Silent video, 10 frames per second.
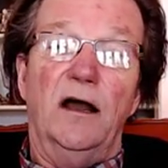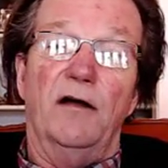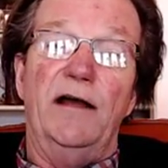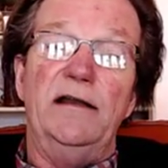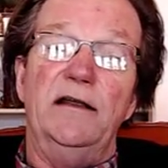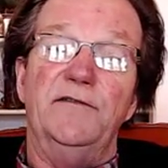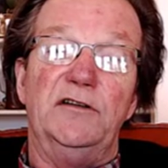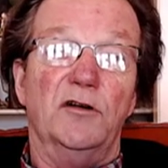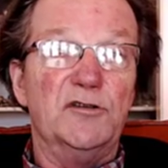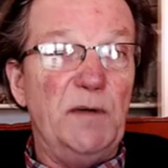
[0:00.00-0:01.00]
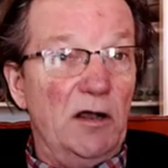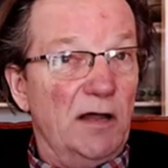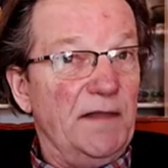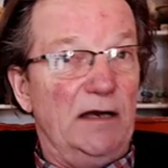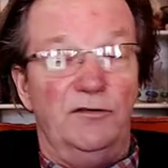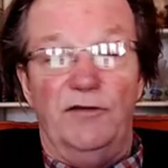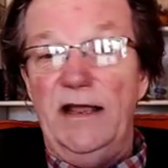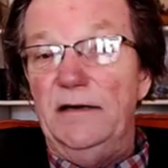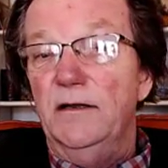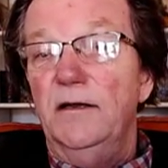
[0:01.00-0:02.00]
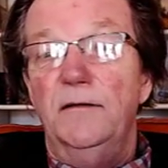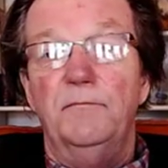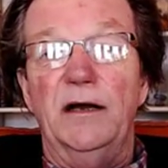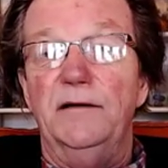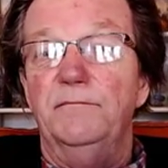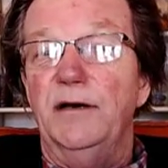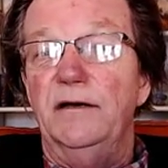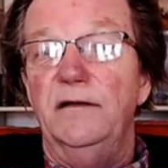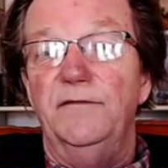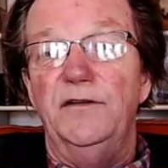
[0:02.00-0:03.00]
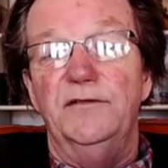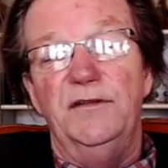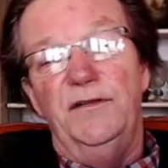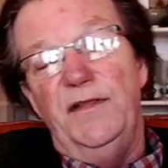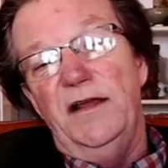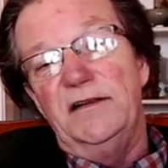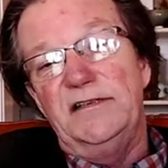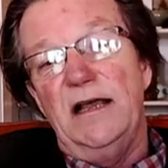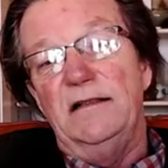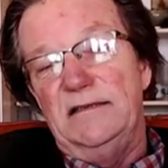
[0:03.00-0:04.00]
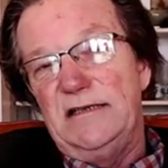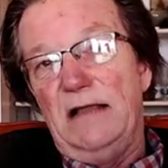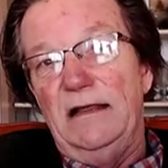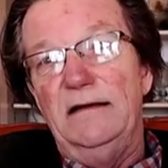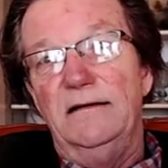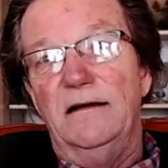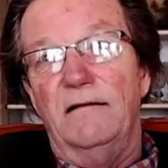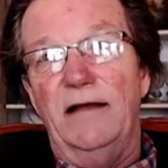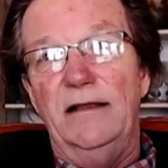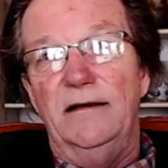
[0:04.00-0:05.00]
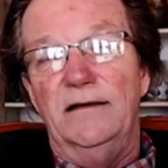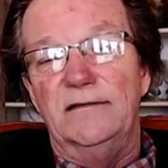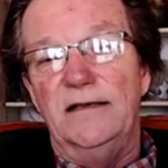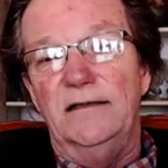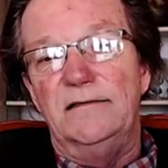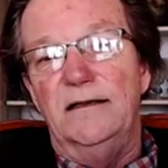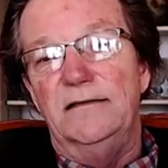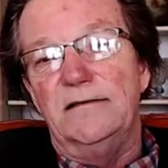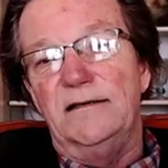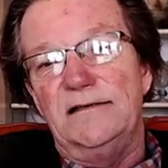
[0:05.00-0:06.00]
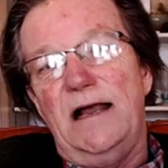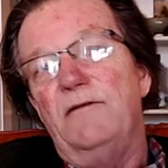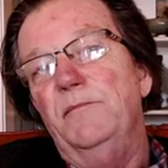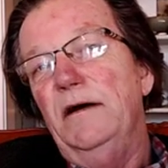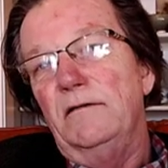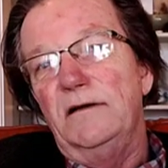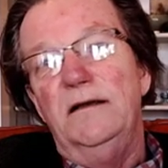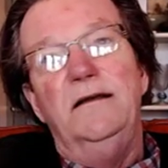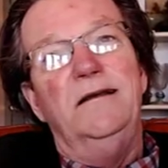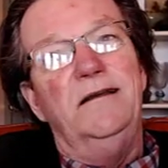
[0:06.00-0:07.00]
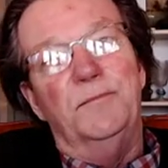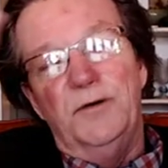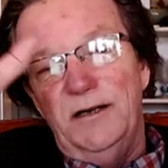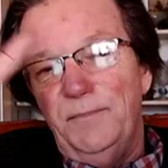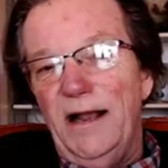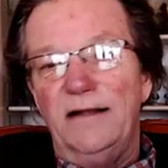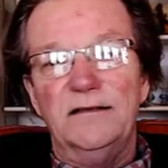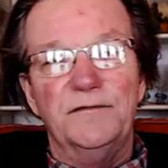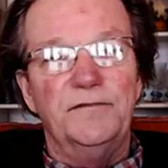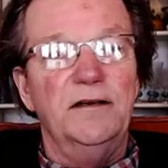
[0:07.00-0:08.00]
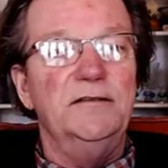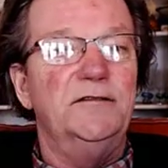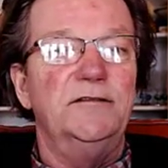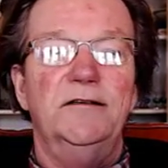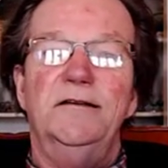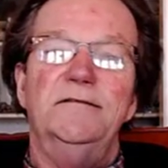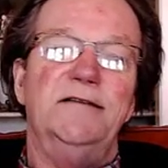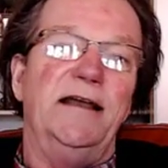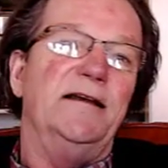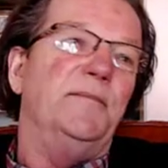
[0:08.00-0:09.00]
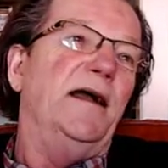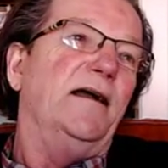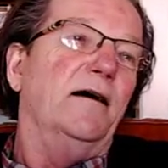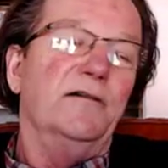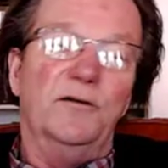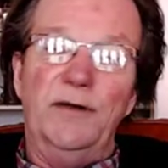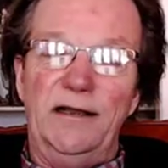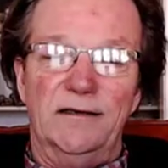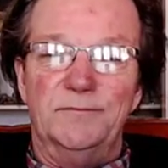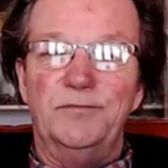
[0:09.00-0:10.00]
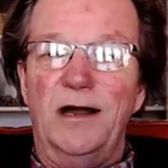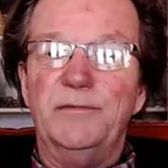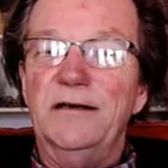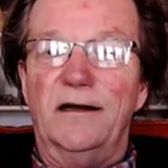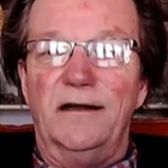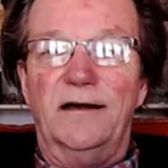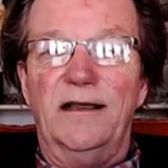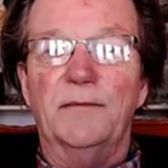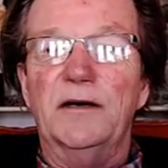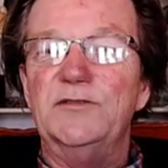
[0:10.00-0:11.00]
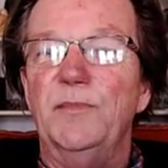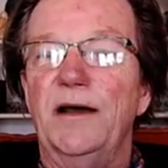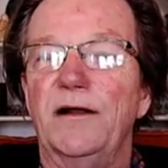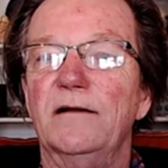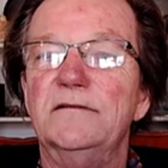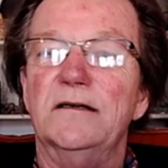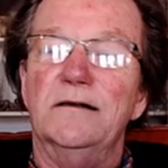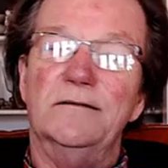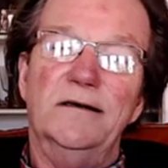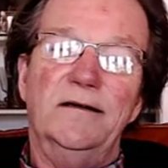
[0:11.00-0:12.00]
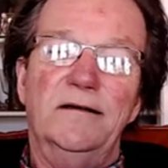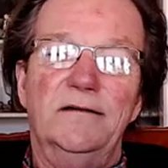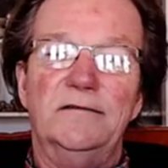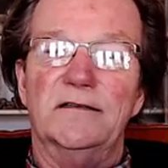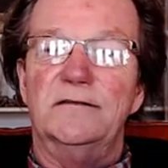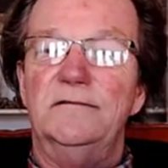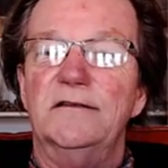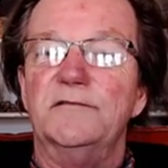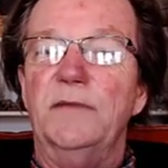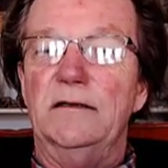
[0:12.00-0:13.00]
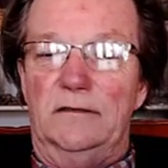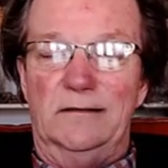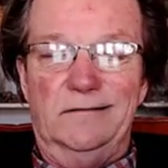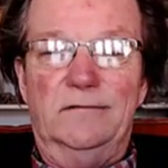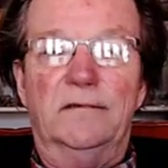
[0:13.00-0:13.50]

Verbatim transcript: All right, if it goes beyond that, great. But if you're there to sell it. All right, and it's like sour milk. You're putting it back in the fridge, taking it back out in a week. It's probably not going to get much better. So, just my little